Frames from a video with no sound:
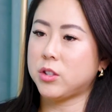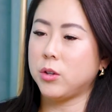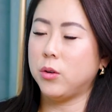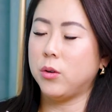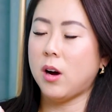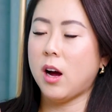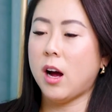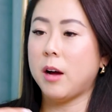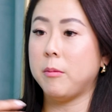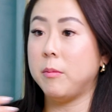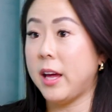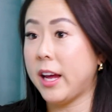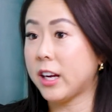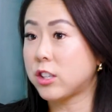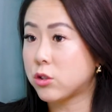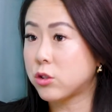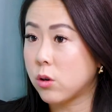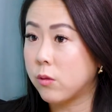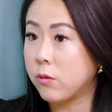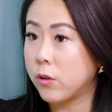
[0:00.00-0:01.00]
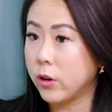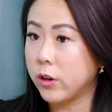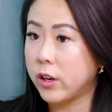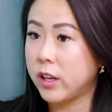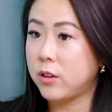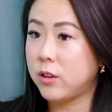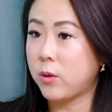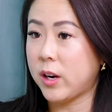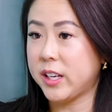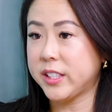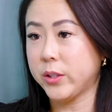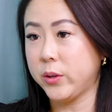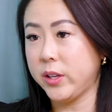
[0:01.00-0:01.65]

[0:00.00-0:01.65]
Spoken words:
So I'm extroverted, right?